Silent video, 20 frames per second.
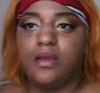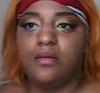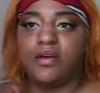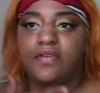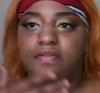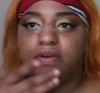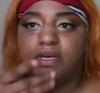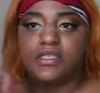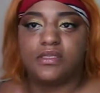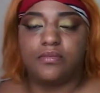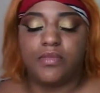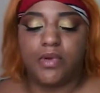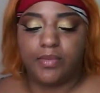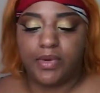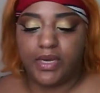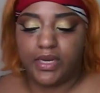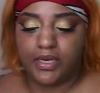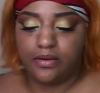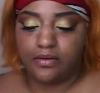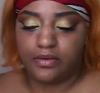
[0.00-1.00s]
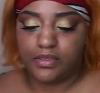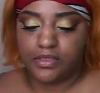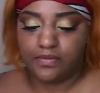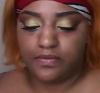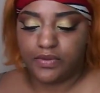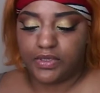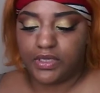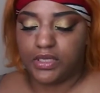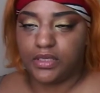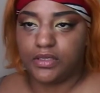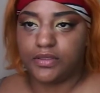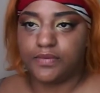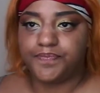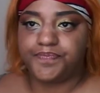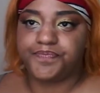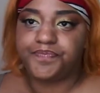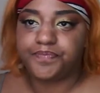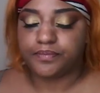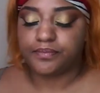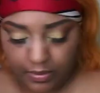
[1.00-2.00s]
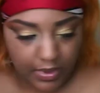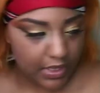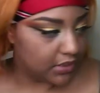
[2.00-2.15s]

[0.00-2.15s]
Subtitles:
my face and my body are a different color. I'm